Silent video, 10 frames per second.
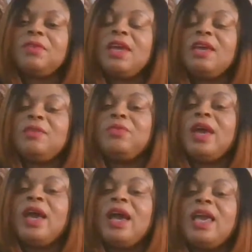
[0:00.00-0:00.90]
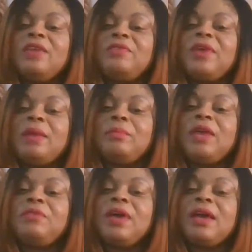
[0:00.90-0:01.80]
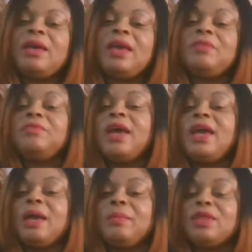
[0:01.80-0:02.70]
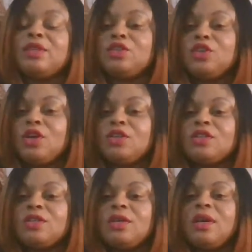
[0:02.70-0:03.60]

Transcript: if I am in the church.